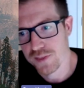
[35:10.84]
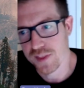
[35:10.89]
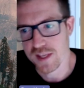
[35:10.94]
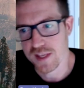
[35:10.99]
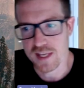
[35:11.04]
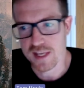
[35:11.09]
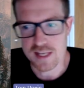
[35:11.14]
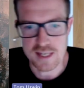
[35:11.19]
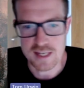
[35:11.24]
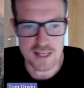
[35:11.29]

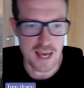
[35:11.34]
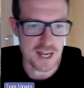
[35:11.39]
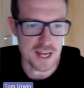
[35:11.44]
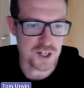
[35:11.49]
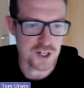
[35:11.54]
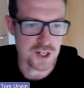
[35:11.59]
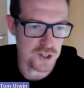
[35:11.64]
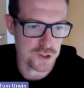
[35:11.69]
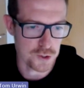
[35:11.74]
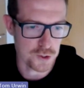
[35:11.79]
the
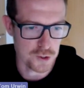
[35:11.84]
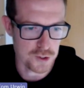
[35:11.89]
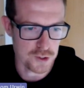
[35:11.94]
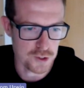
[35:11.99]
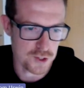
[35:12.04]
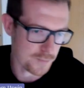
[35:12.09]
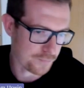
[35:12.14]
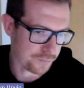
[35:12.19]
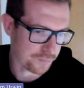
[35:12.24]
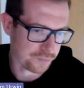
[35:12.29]
HR
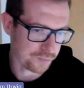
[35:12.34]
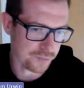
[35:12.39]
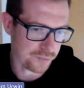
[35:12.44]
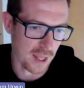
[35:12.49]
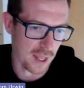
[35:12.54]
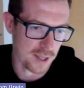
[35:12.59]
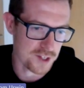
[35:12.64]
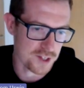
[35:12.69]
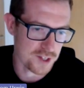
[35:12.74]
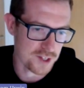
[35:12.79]
source
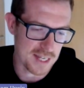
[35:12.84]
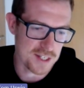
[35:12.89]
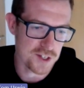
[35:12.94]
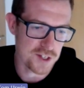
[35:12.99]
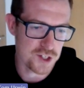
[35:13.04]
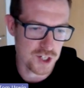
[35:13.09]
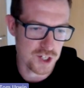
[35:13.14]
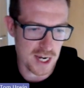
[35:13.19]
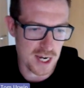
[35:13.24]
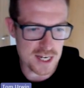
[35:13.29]

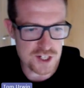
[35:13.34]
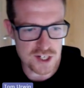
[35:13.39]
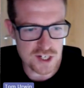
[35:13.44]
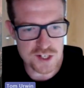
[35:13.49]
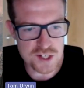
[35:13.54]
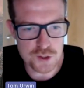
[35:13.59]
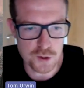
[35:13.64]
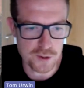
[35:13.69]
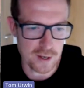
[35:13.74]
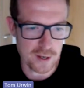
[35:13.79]
status
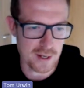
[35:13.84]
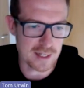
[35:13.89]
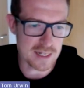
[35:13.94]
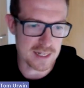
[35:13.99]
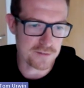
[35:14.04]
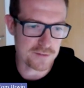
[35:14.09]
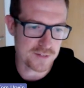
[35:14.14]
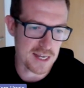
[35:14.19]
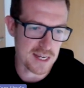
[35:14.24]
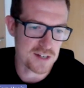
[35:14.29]
changes or their
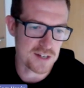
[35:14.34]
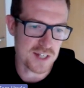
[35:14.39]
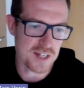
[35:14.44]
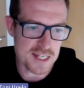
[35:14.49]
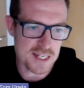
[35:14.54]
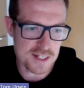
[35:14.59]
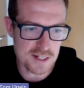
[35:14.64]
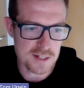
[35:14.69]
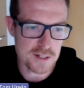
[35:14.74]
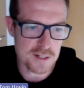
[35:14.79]
leave date is
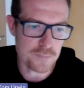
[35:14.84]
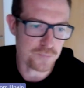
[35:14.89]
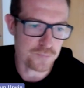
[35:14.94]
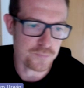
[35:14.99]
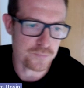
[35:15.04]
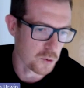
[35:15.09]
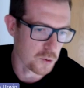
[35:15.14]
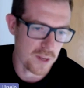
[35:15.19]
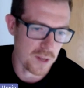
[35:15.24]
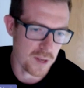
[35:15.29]
entered
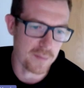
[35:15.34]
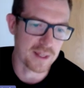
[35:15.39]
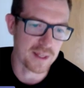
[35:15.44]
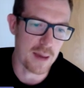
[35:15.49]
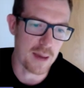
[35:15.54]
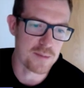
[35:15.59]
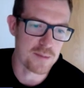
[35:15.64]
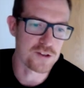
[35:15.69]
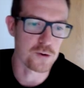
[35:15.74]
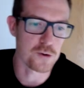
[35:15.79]
or something
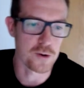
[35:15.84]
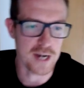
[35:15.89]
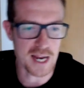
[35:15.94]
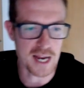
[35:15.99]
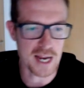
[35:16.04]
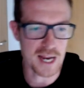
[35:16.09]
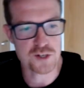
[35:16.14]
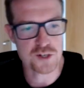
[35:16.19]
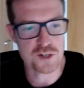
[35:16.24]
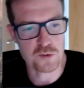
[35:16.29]
happens through an
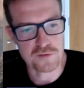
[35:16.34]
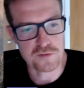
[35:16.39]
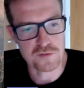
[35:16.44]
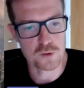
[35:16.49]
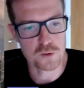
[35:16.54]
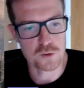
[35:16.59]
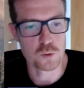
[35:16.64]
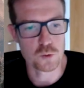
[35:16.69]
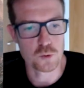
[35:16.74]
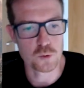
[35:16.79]
access
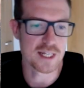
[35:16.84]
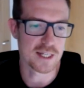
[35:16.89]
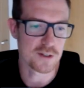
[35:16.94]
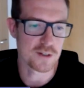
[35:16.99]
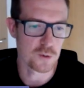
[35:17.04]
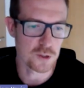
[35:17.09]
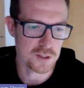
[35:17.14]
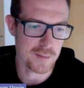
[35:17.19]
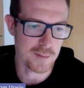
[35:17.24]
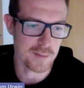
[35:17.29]
review, we
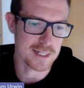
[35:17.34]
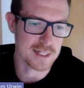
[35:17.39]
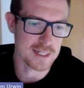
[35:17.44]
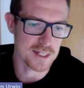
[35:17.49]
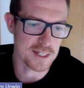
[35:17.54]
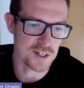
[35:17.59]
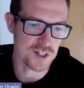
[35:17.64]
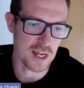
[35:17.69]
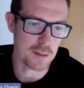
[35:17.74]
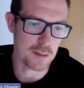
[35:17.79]
can
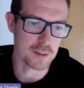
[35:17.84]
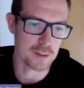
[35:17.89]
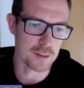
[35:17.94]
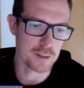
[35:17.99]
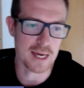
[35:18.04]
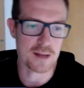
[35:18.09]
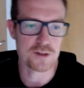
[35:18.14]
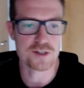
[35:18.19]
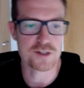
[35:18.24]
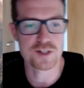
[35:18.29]
automatically disable
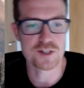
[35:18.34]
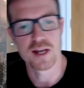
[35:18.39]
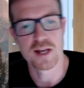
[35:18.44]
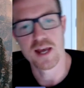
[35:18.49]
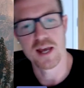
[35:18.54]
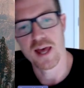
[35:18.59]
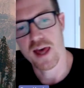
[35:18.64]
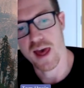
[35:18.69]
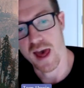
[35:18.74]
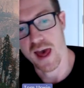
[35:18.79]
accounts.
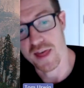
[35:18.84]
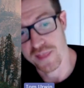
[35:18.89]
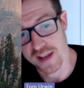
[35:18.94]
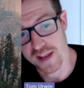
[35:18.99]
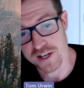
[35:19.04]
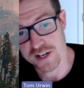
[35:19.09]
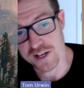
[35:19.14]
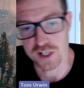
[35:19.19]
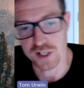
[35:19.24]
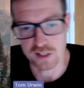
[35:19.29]
And
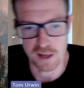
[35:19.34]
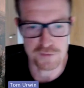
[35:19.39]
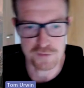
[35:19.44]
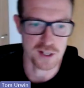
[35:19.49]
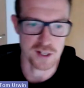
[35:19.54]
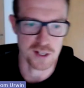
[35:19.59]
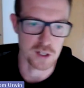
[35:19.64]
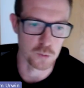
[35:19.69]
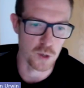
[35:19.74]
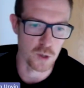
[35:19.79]
then using
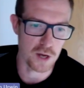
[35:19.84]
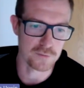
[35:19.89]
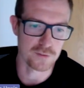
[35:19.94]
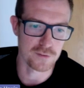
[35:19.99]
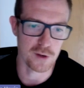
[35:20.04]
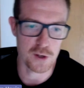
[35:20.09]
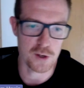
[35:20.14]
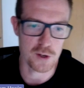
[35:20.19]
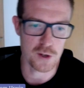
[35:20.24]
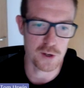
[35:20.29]
lifecycle
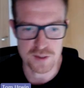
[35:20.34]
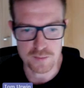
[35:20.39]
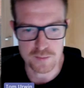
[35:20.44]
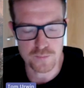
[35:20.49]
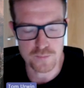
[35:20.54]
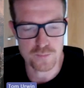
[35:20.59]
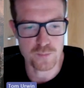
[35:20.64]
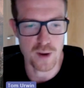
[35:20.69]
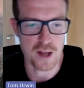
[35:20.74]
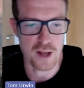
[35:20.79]
workflows
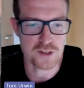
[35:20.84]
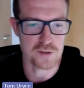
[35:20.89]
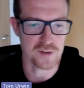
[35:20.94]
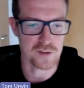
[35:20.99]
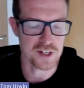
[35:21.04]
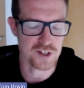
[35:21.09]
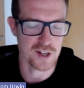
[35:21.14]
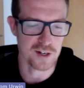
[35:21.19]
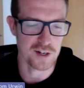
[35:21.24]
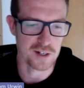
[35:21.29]
and parts
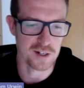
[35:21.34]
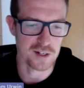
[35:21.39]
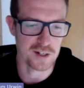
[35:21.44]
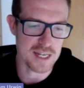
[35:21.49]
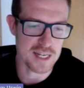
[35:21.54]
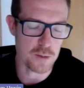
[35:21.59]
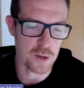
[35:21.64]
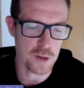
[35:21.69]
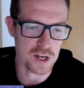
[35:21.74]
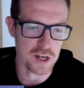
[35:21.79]
of external
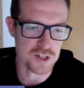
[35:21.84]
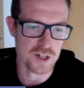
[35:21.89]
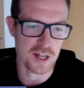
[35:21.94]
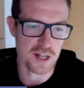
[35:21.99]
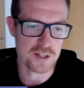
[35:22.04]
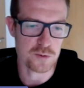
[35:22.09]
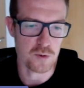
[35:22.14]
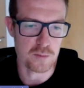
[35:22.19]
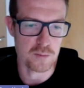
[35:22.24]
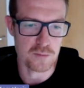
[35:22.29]
ID, we can
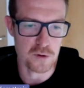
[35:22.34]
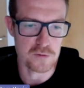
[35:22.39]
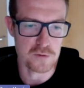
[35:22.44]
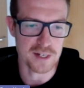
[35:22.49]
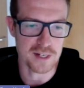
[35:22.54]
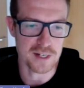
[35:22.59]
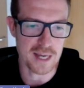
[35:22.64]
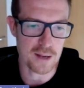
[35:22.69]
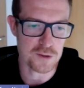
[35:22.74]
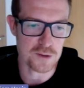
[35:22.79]
start to
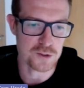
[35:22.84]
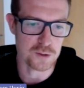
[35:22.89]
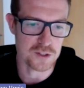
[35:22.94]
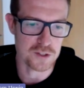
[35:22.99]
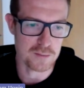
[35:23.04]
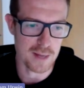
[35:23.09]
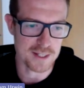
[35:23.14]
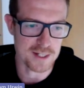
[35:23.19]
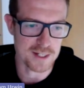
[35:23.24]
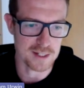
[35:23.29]
remove accounts
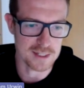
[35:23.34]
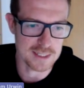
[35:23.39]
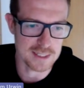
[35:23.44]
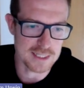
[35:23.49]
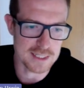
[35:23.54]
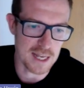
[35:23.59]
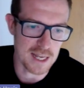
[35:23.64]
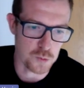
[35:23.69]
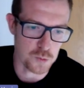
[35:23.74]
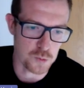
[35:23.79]

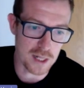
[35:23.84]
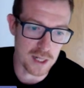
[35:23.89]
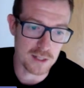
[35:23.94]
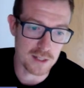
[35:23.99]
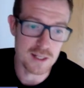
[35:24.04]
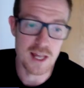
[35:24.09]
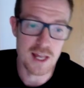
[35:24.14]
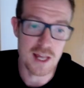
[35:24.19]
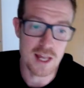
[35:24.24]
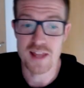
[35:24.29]
automatically as
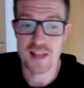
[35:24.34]
well,